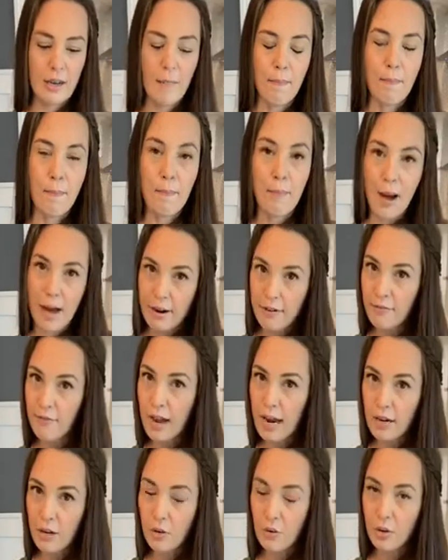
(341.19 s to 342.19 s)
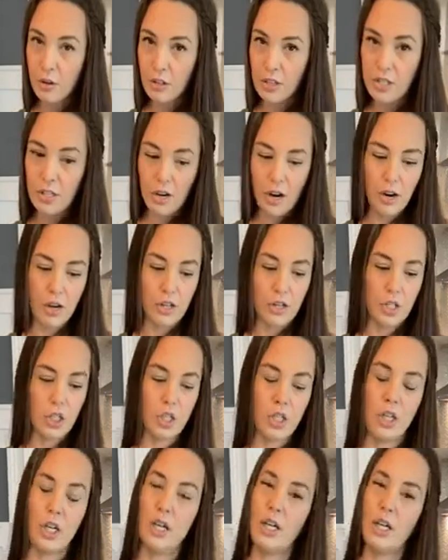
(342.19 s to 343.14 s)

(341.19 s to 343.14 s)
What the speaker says: modified cornstarch